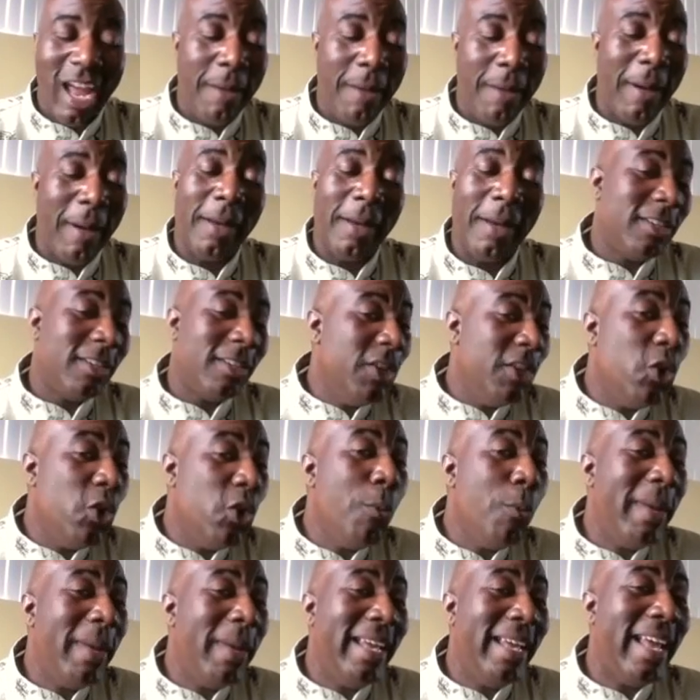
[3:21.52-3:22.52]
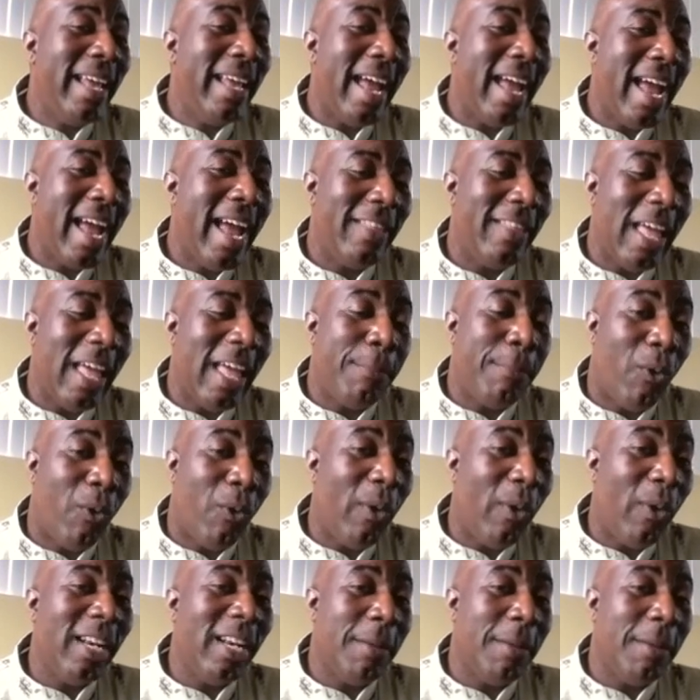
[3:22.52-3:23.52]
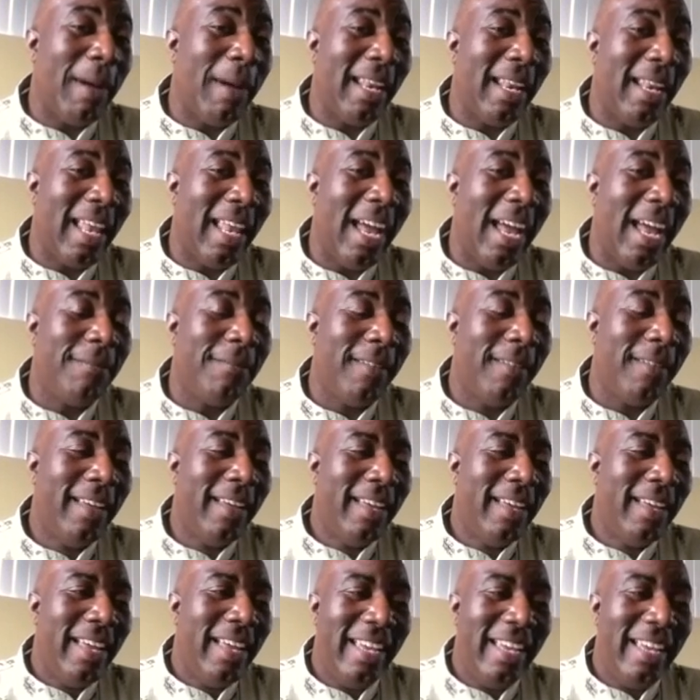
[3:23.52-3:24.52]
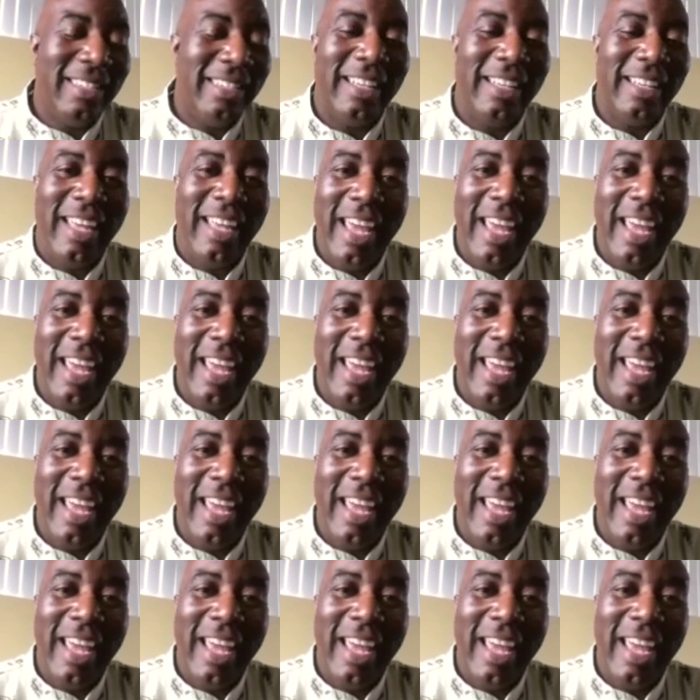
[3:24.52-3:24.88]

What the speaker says: everybody knew me at that point in my life as the